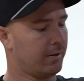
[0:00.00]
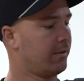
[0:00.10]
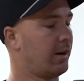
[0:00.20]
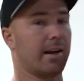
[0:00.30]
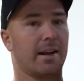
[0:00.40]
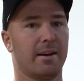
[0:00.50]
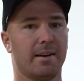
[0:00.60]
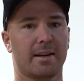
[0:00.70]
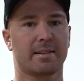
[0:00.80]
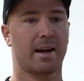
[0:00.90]
Rightio,
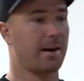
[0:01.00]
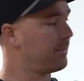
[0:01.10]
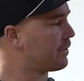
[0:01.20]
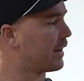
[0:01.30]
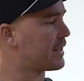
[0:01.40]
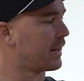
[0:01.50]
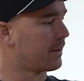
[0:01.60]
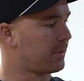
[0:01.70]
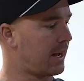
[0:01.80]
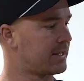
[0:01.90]
next up, fresh set
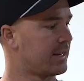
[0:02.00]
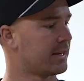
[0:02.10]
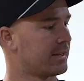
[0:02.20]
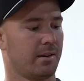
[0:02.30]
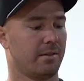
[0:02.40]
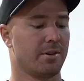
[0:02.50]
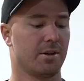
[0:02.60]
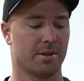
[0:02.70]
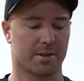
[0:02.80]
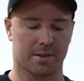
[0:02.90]
of plastics. I've
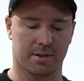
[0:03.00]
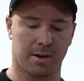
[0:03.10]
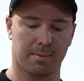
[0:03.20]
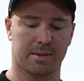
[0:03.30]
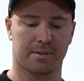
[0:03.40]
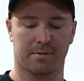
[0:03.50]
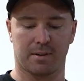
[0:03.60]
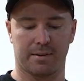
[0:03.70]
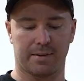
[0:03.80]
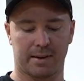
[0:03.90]
used the Service
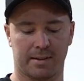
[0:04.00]
forever.